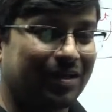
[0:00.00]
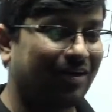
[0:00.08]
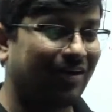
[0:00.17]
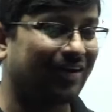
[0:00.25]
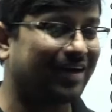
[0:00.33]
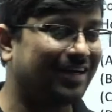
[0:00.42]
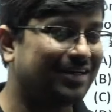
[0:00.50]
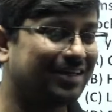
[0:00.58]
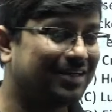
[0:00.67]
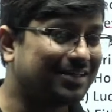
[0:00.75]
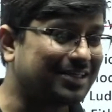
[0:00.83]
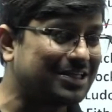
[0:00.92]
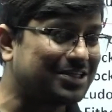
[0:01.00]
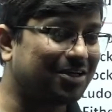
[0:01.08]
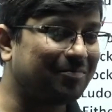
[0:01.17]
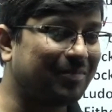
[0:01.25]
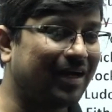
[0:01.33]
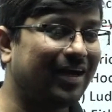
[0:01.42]
Alright. So
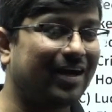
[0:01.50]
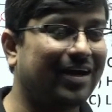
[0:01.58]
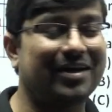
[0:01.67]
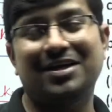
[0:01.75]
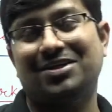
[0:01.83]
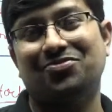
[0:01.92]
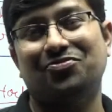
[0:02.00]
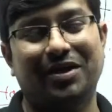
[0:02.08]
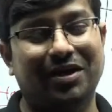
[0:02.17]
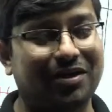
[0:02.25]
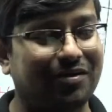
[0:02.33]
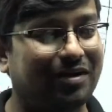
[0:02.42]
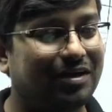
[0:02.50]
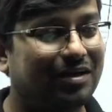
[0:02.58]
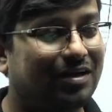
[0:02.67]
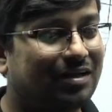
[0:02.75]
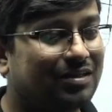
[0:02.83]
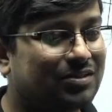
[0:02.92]
Chinmay, Harish, very good.
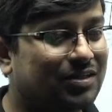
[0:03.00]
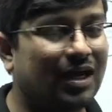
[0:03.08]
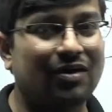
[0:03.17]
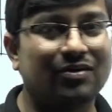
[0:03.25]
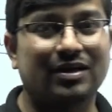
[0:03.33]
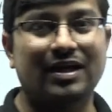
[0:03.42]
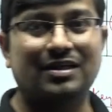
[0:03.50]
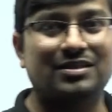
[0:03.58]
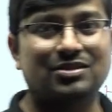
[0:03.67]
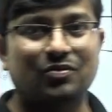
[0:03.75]
So now the next